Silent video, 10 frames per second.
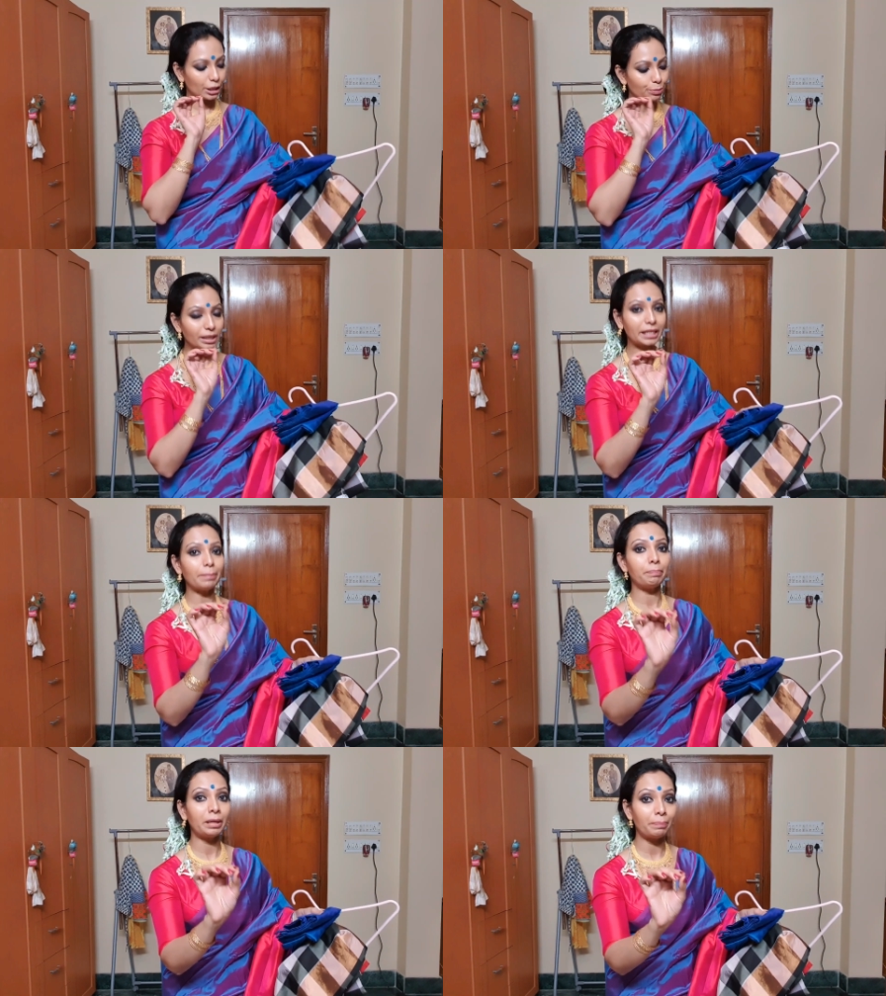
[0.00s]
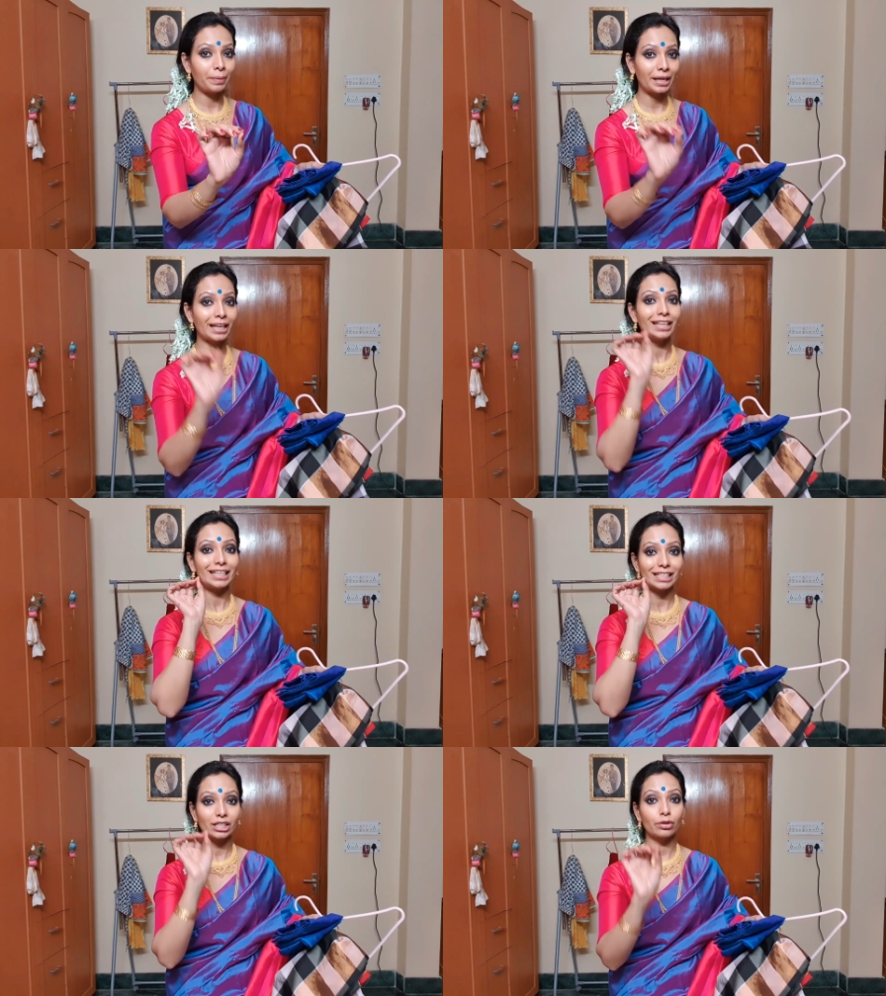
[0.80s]
It will keep peeping and
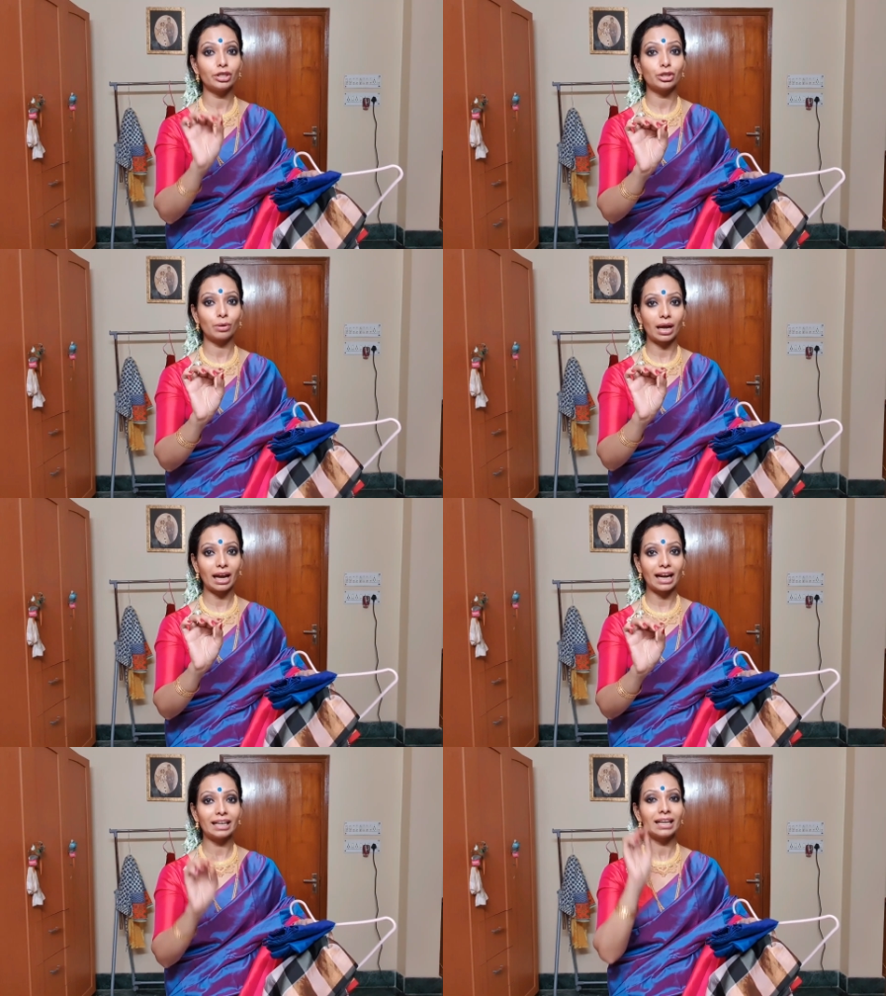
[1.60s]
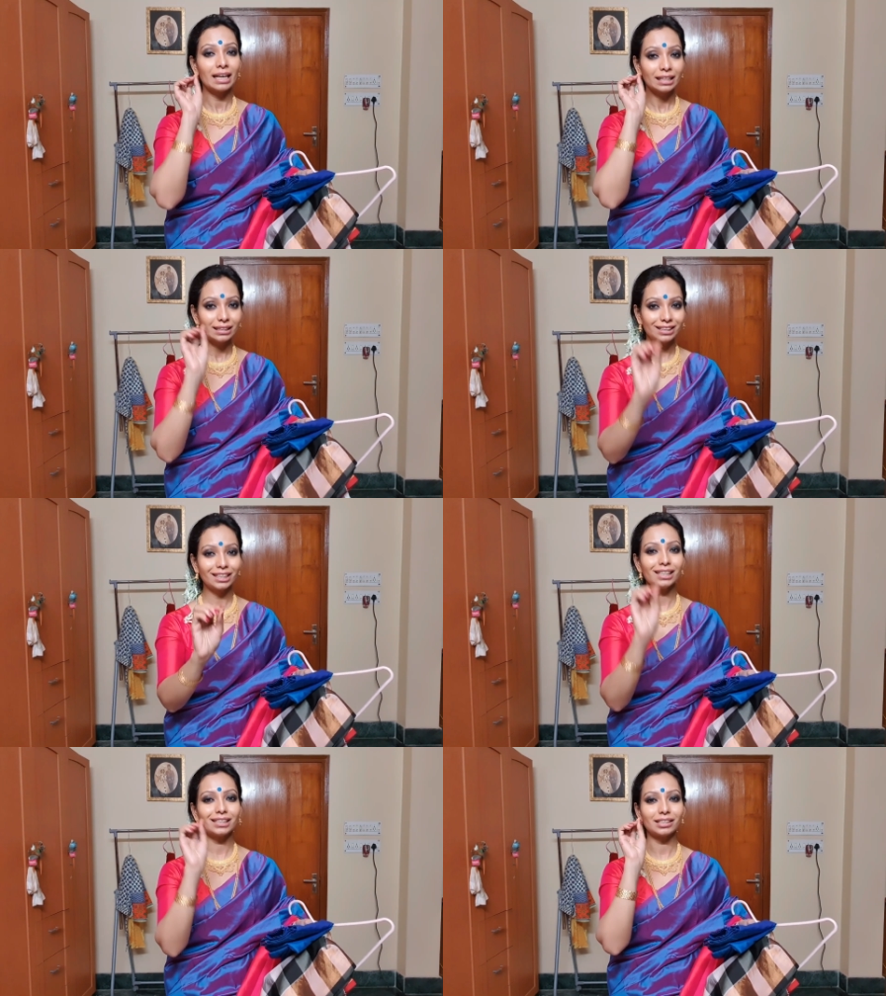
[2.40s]
it is going to add
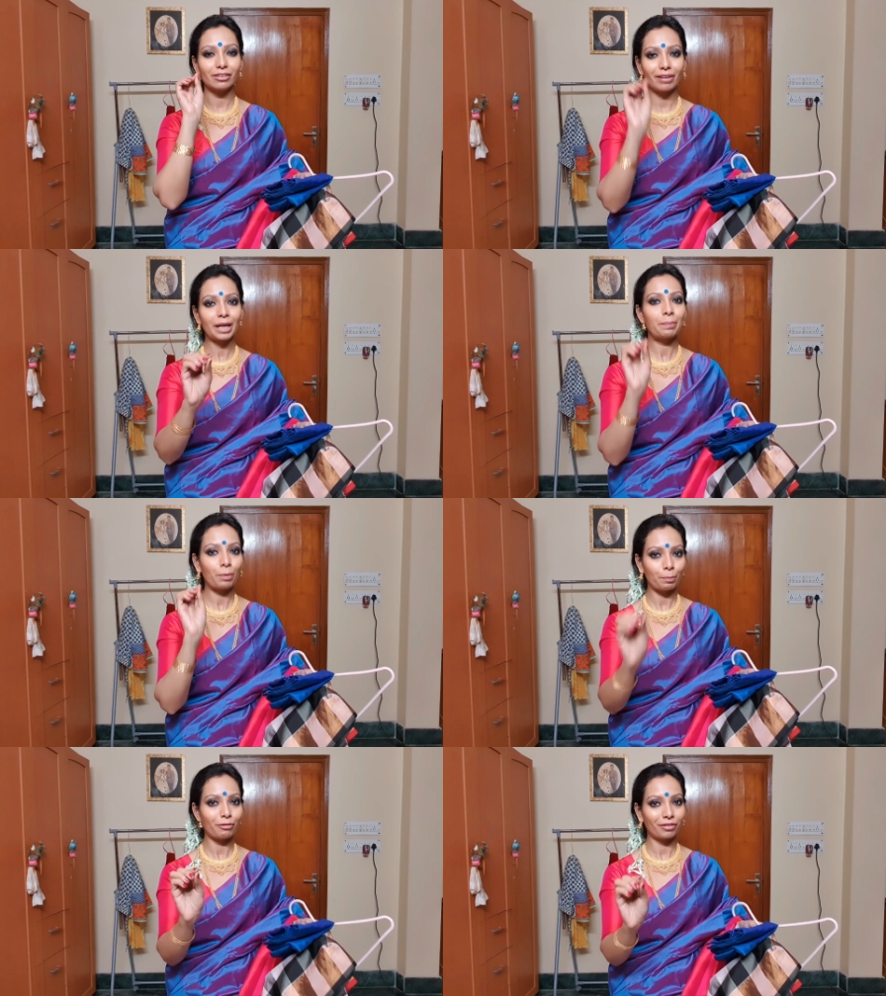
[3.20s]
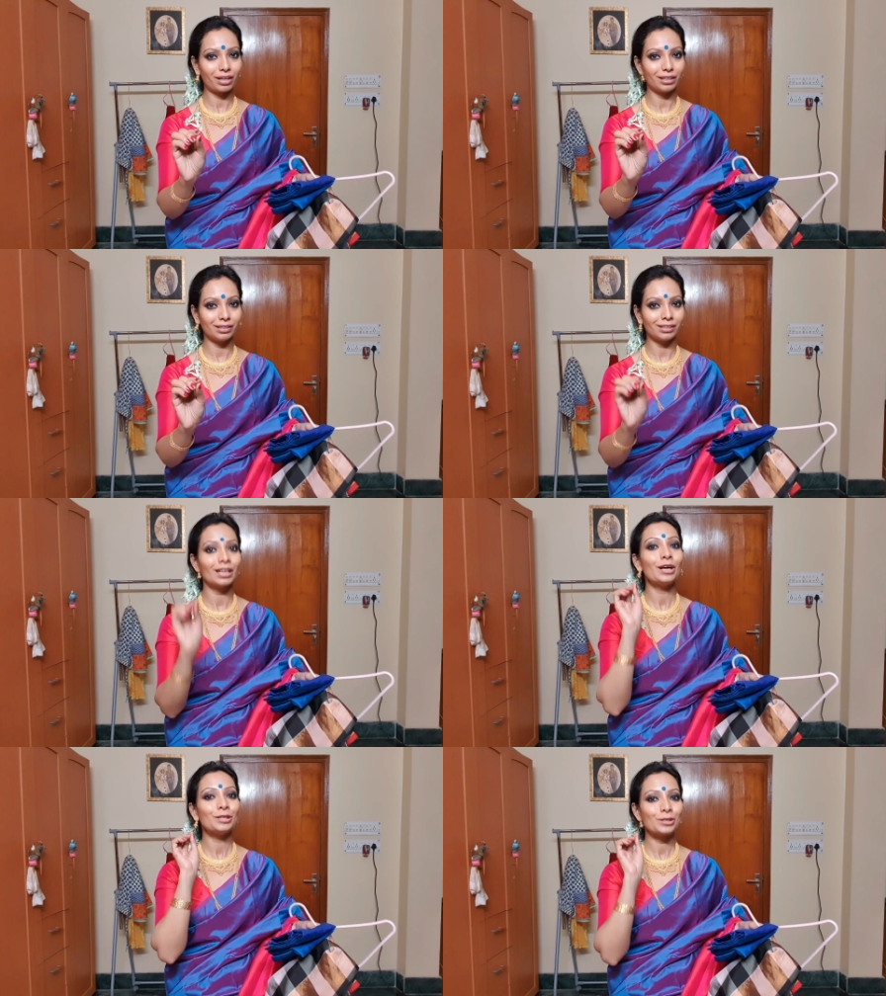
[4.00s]
just the right pop of colors
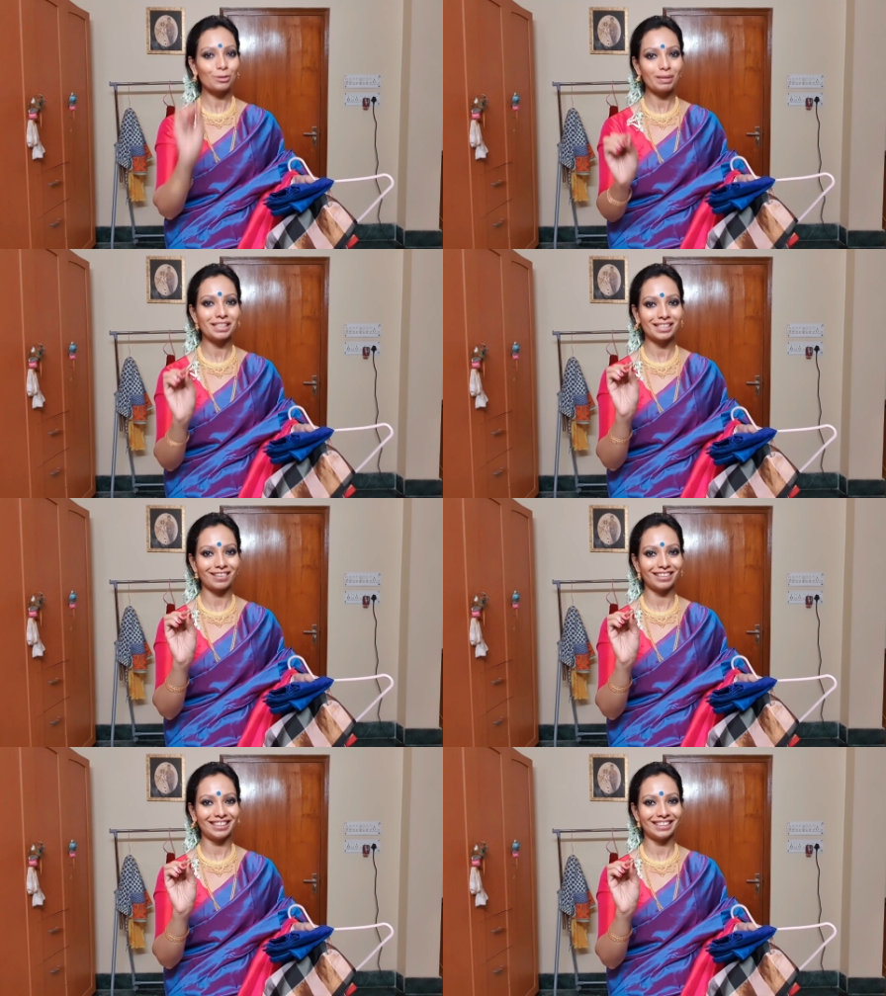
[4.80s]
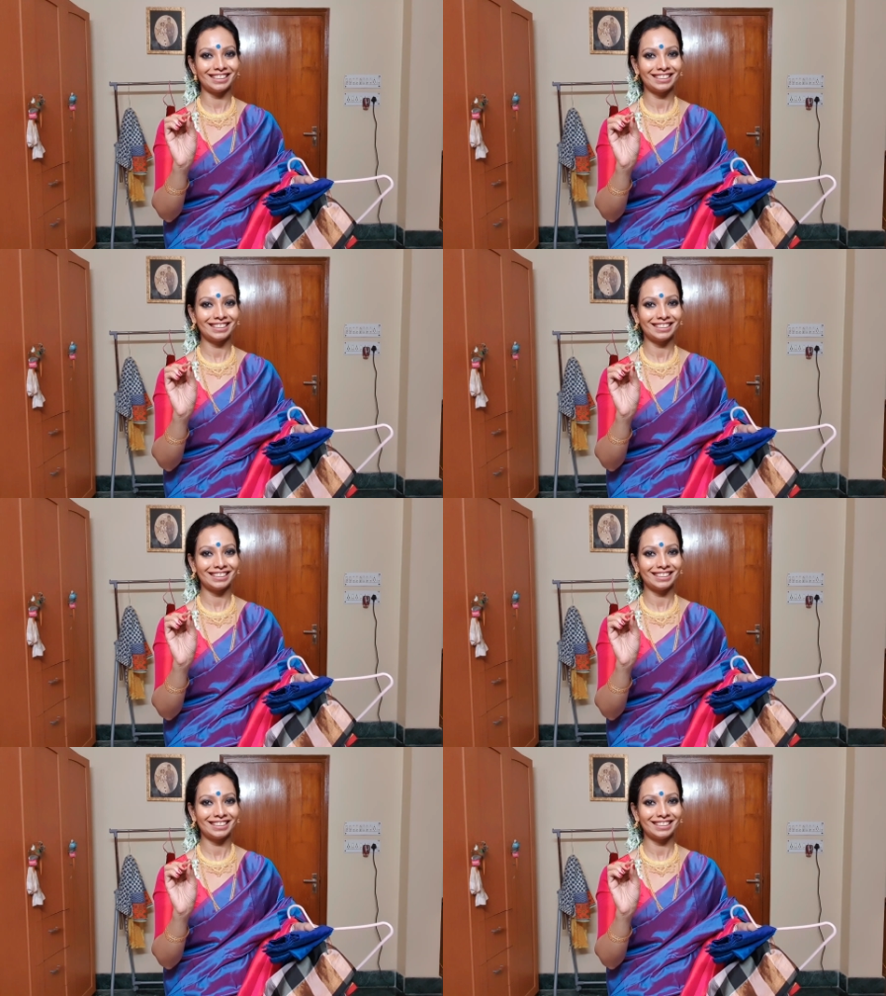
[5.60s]
to my sari.